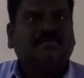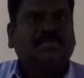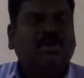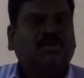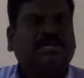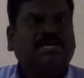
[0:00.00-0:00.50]

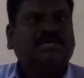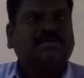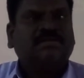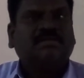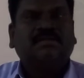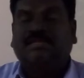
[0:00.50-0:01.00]
Below
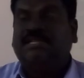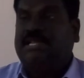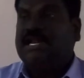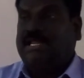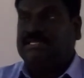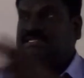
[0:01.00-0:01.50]
that,
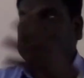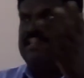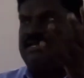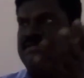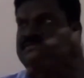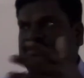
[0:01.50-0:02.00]
there are other
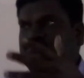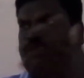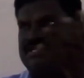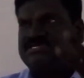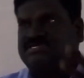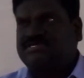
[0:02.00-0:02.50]

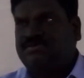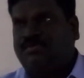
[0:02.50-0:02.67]
seismologists.